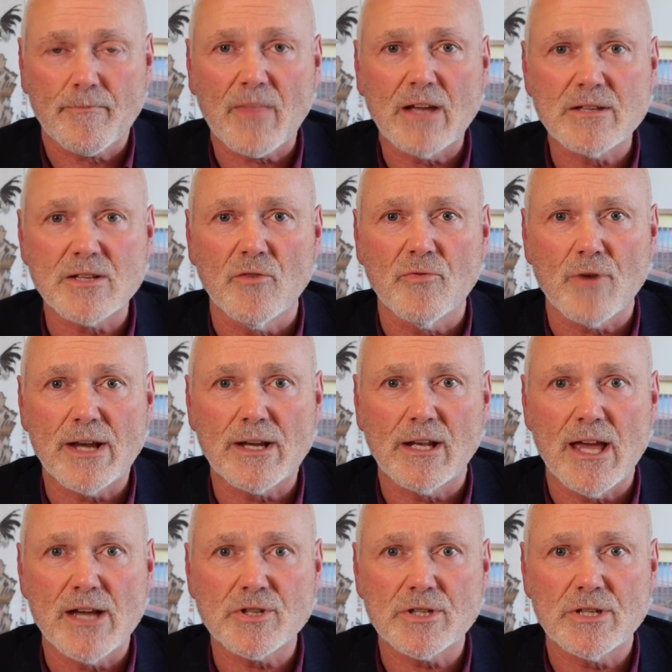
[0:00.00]

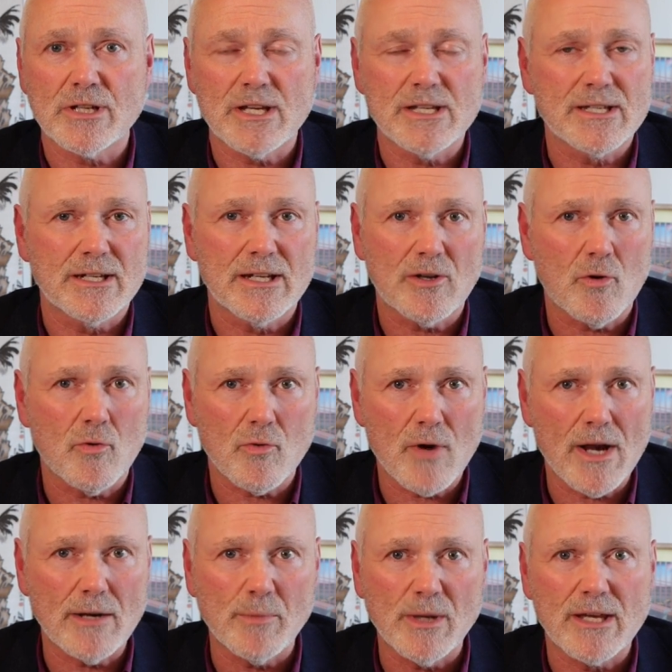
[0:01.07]
Self-regulation is an
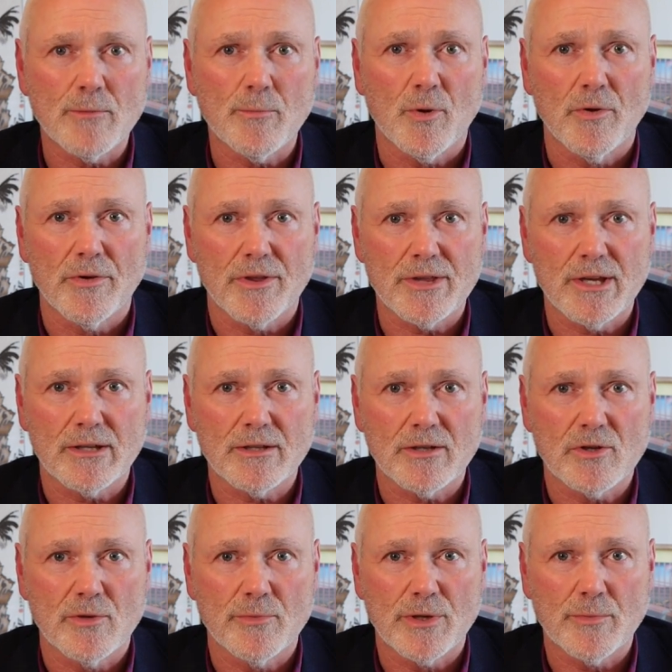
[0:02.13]
incredibly important thing to
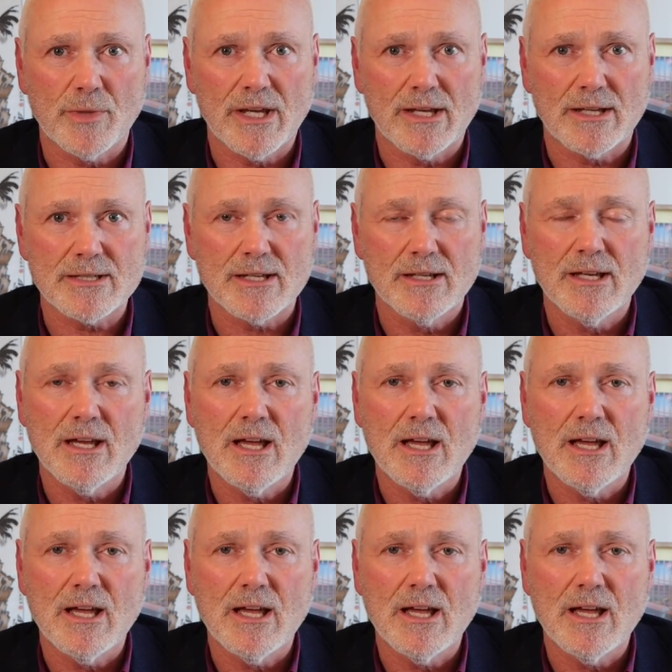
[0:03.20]
human beings.